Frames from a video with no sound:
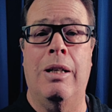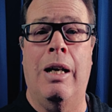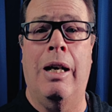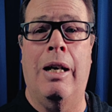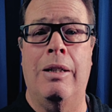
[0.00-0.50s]

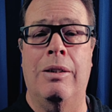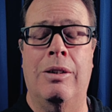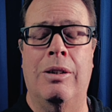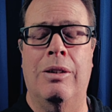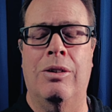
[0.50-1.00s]

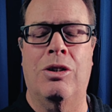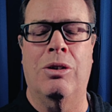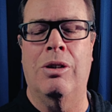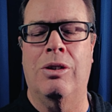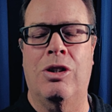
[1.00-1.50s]
and
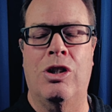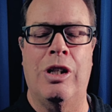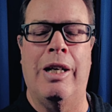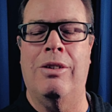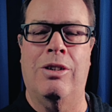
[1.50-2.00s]
sure as
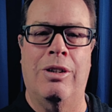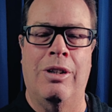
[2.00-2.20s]
shit,